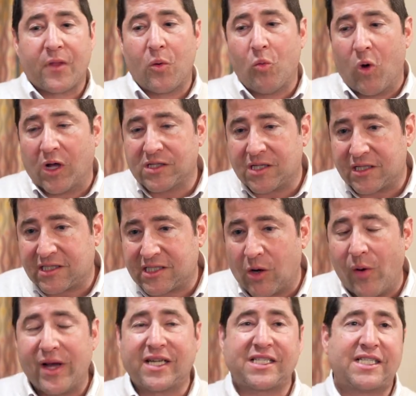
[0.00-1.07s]
was
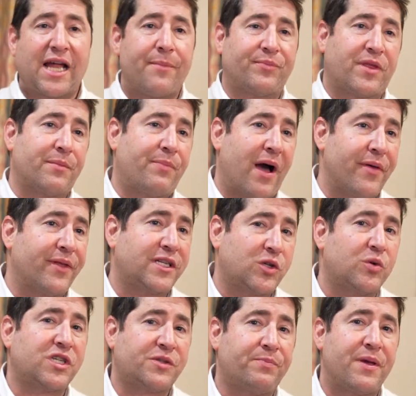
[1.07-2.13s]
so accepted by the
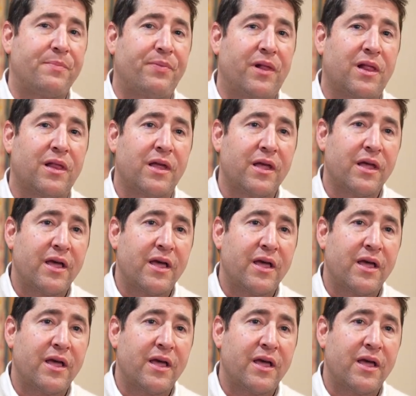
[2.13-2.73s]
Jewish people,